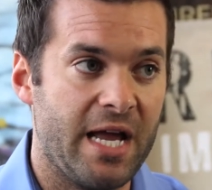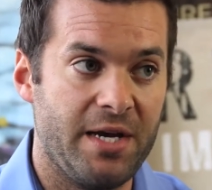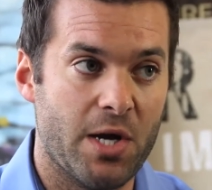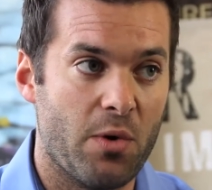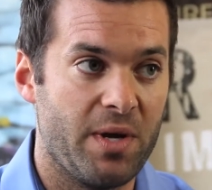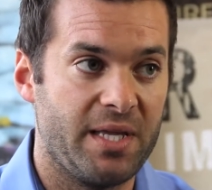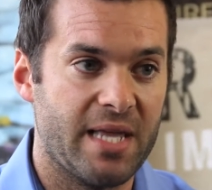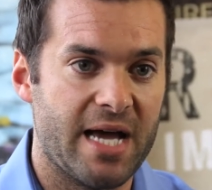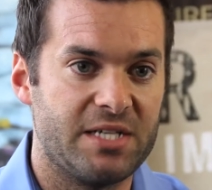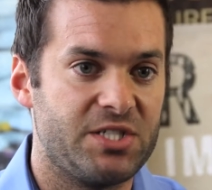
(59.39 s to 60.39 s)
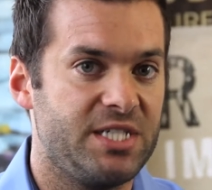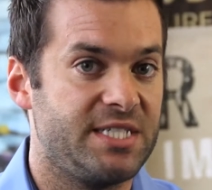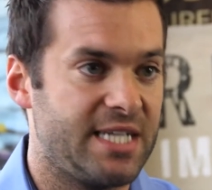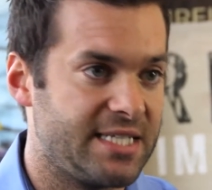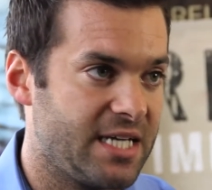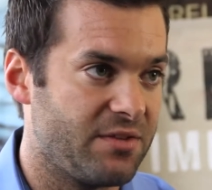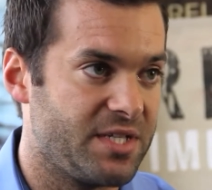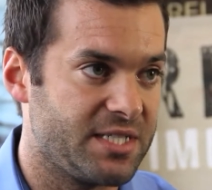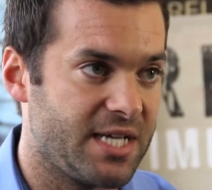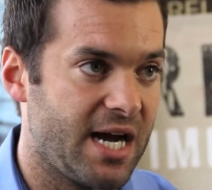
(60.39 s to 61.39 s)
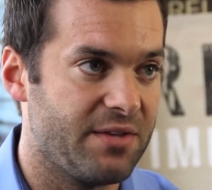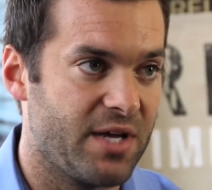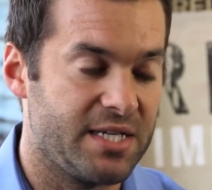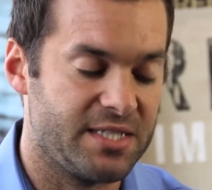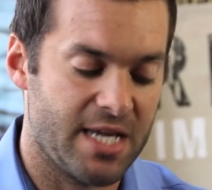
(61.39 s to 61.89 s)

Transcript: And knowing that she sets out this guideline